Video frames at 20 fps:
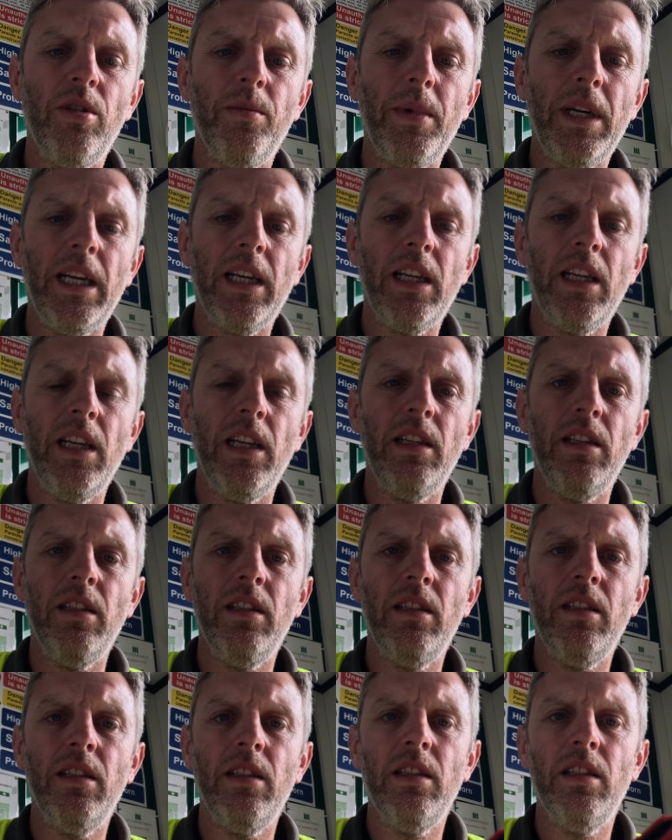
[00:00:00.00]
it back in,
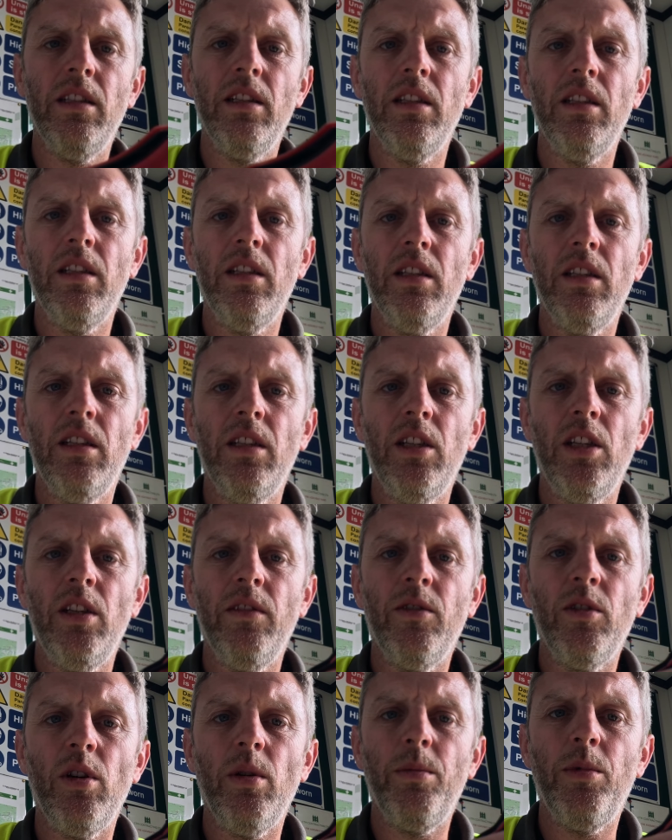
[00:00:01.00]

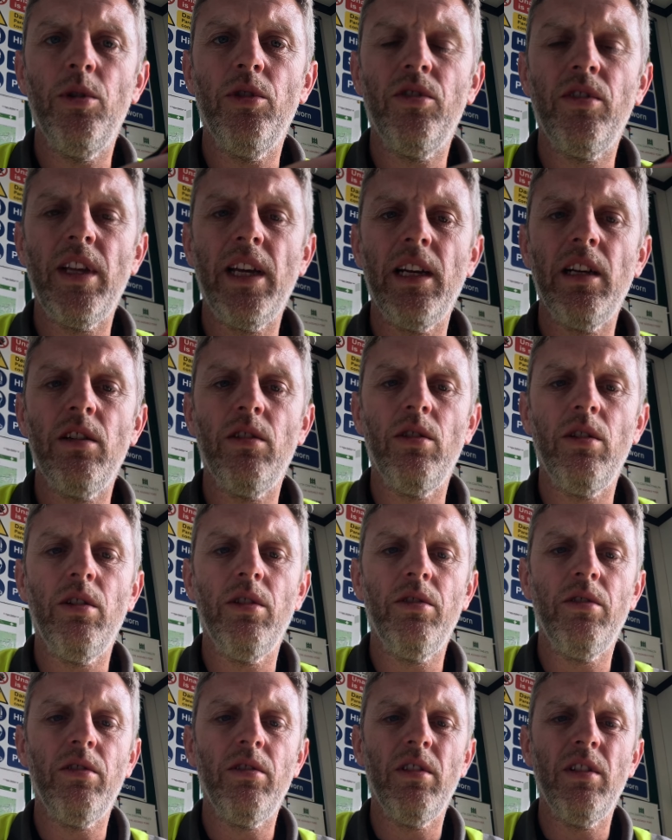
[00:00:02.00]
you've got to push that
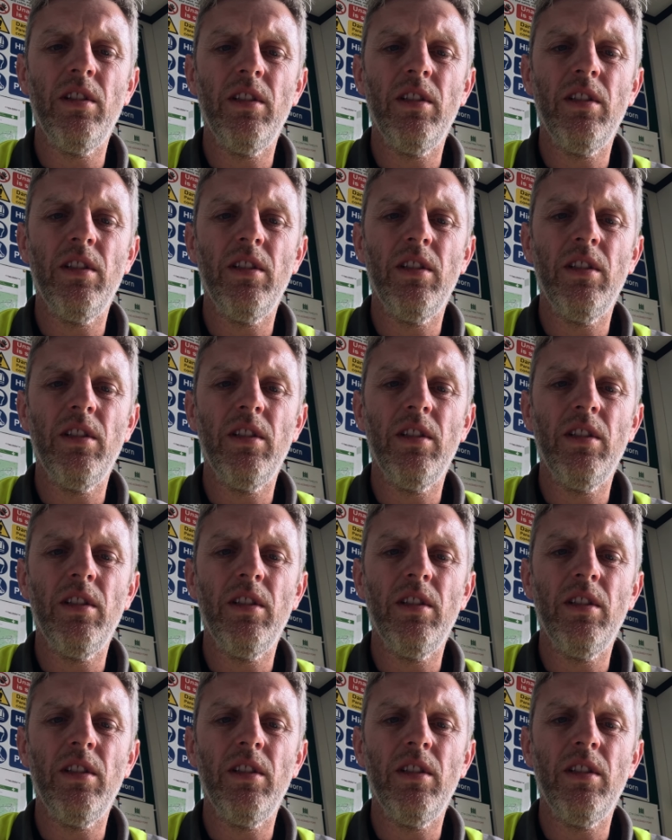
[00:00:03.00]
across.